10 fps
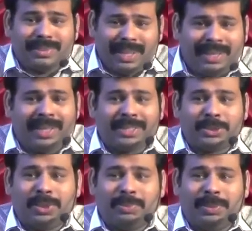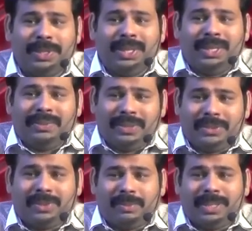And let us hope with
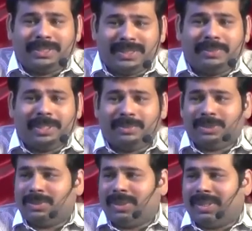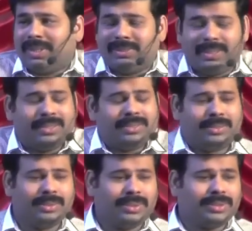your batch it becomes 200 and
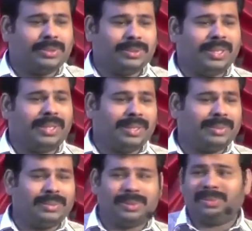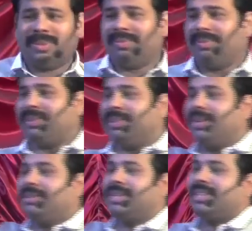2200 or 2150.
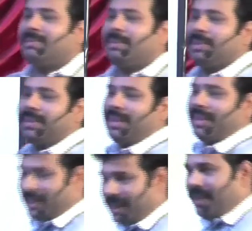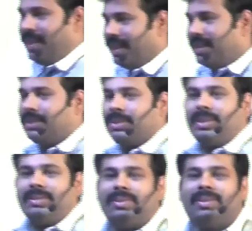Are you getting my point? And like that
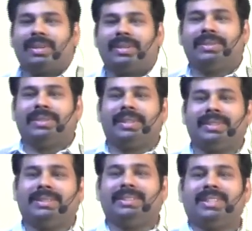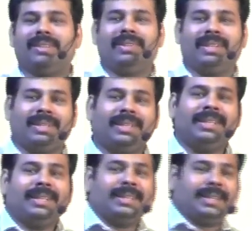slowly we will try to increase it. Shall we, Nana?
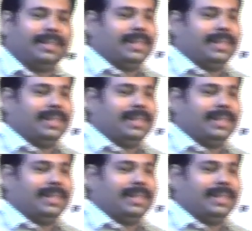Right.